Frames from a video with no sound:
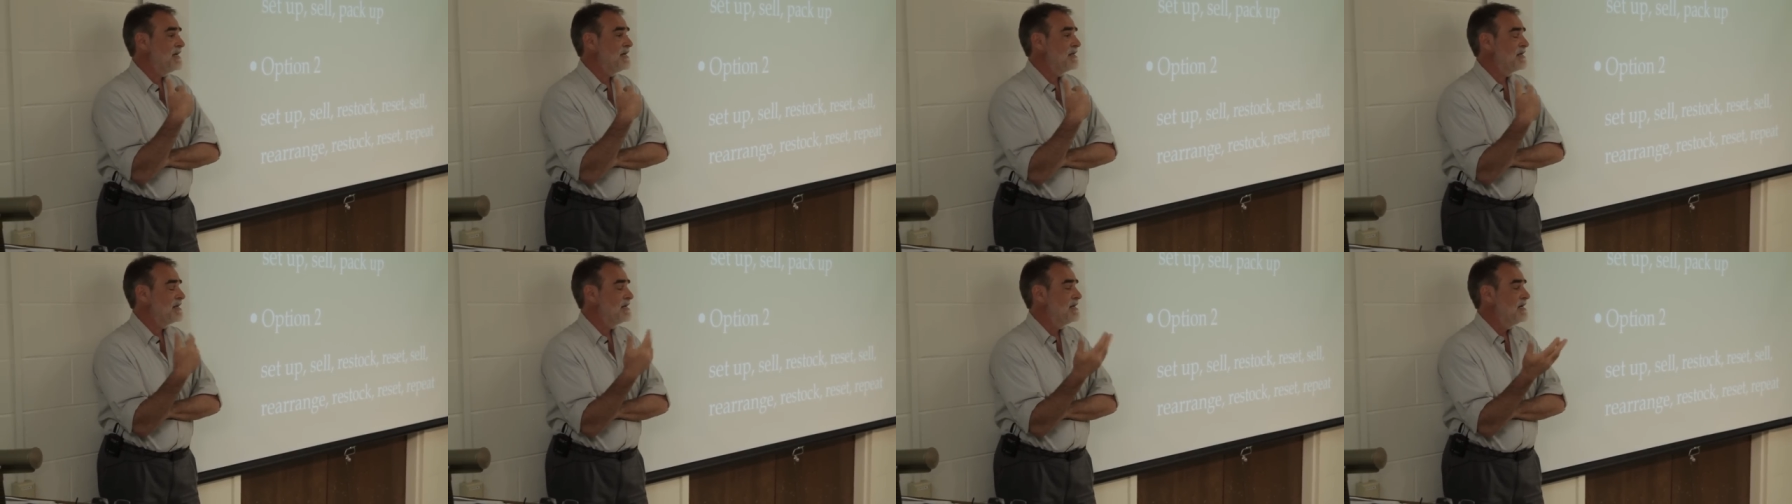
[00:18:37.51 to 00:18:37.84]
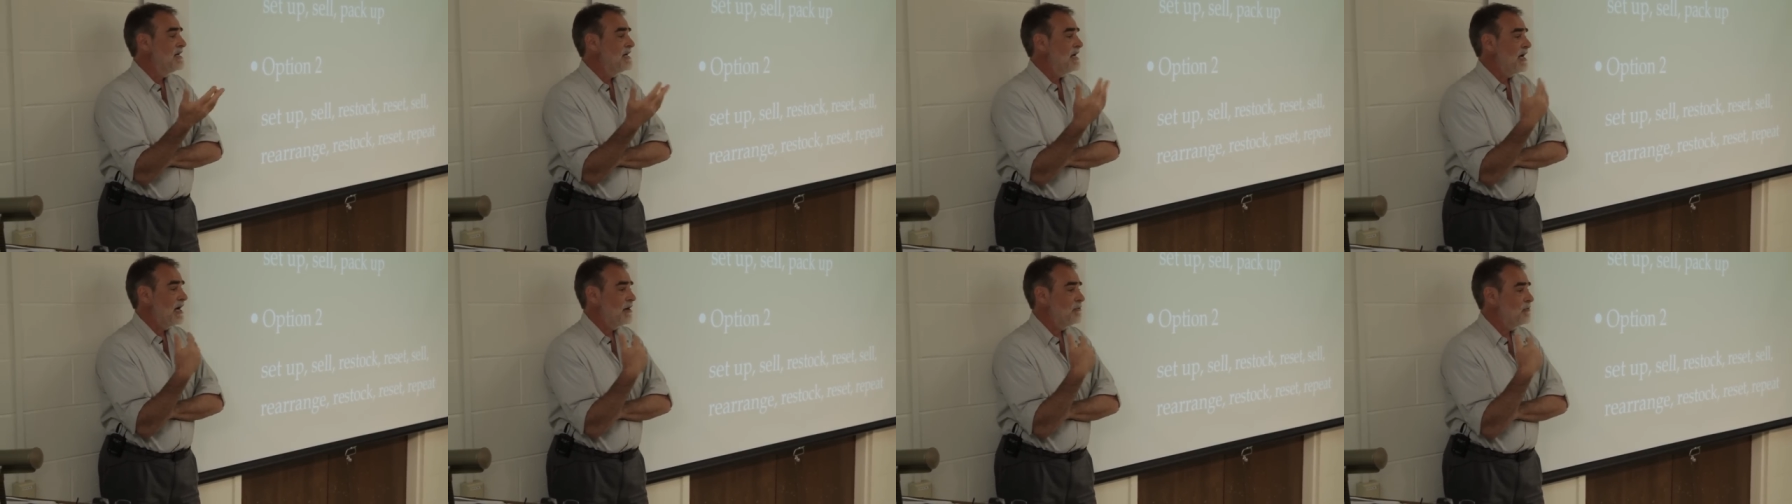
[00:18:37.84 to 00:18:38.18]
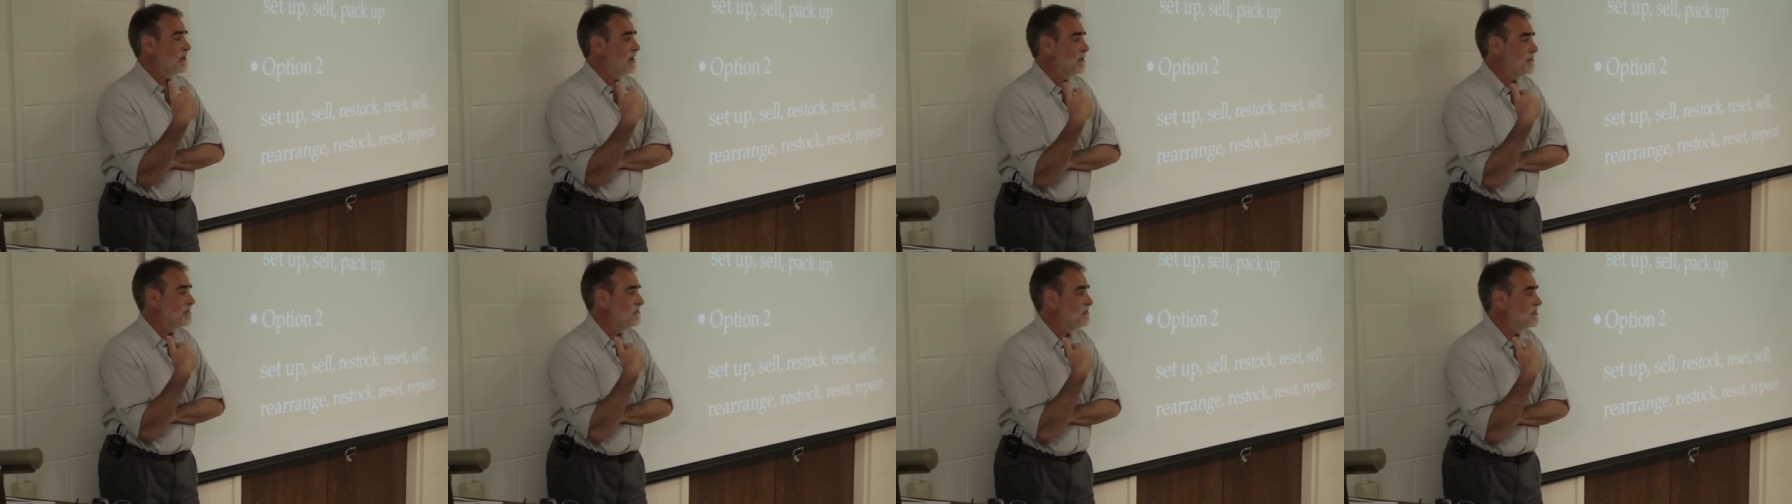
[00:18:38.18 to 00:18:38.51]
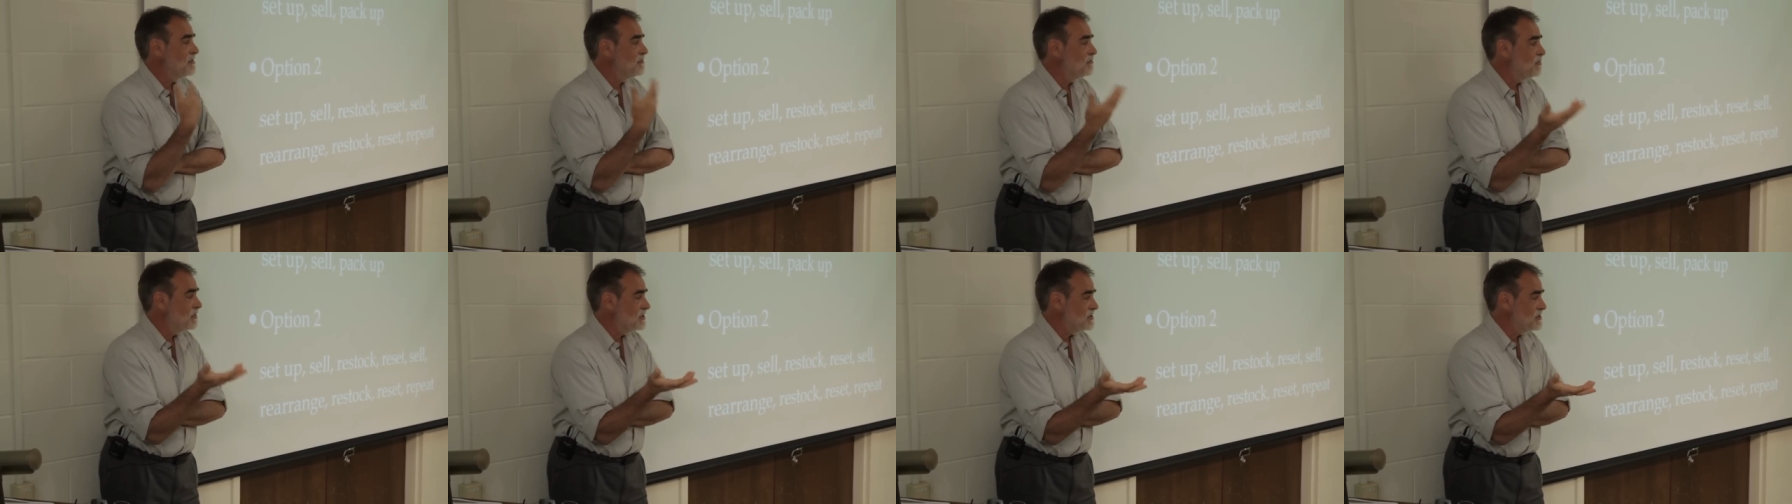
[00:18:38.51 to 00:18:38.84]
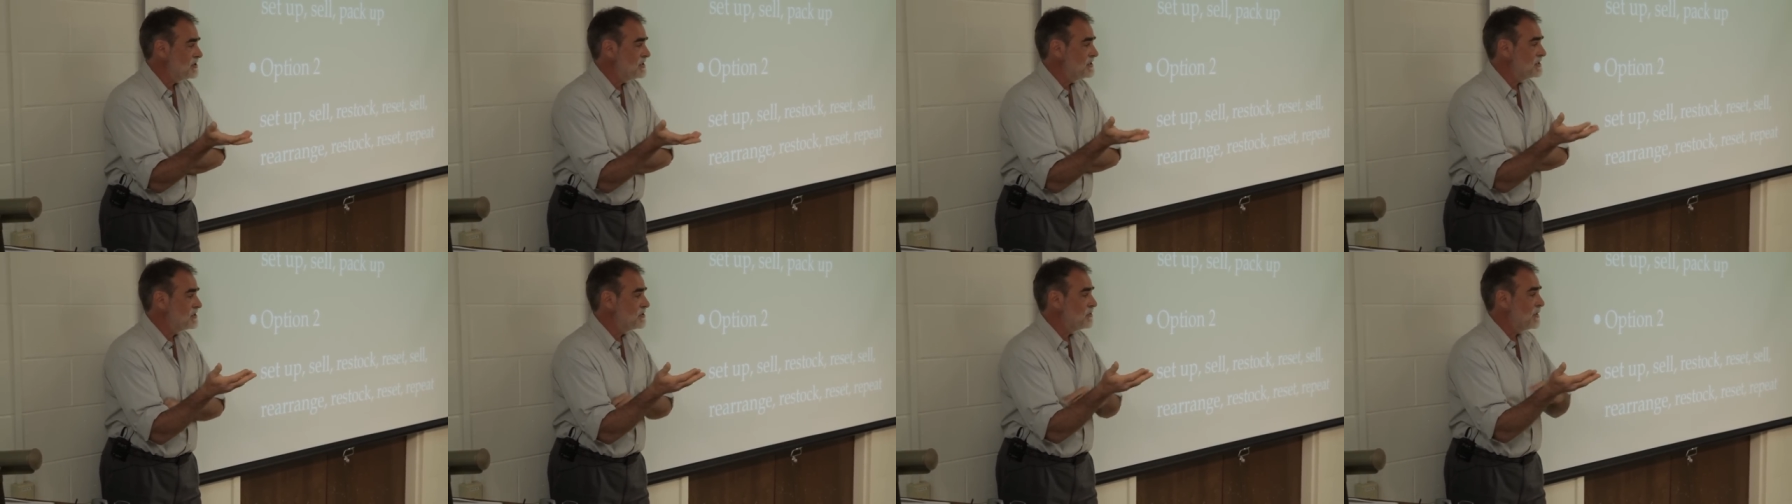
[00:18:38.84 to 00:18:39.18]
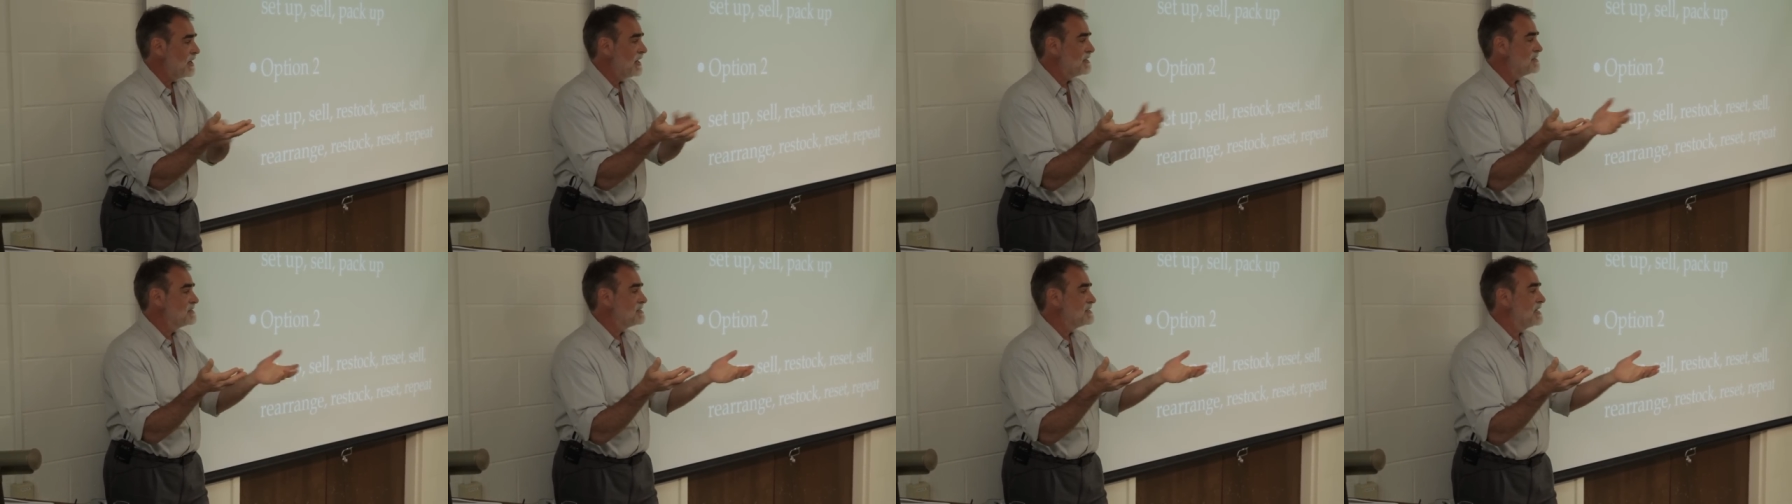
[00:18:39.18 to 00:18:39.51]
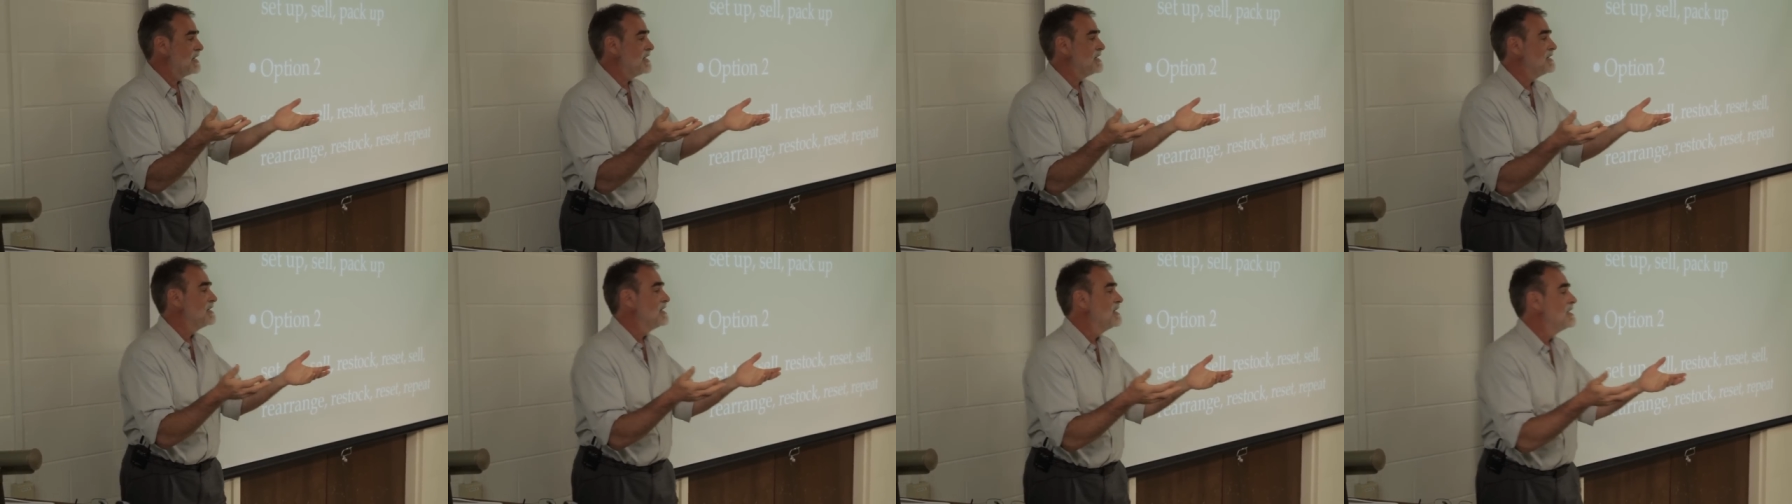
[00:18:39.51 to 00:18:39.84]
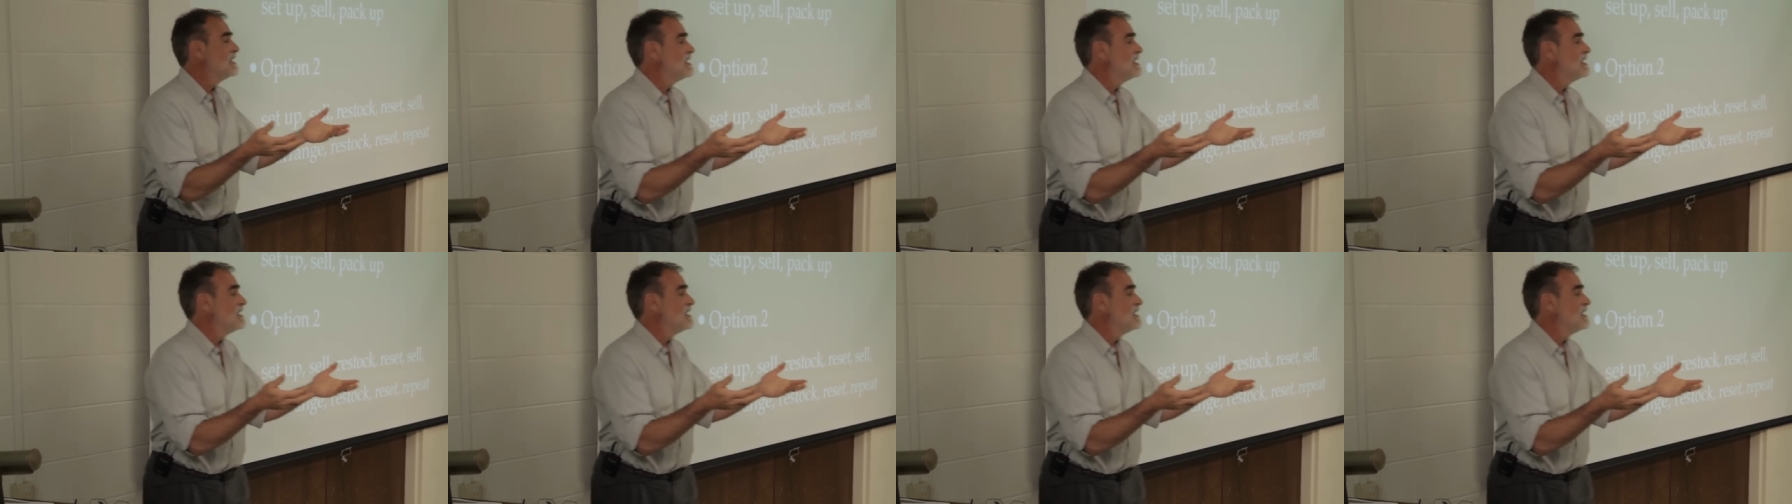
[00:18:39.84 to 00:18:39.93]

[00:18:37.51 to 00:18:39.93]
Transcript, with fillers: and I, I would feel pushy to go out and say,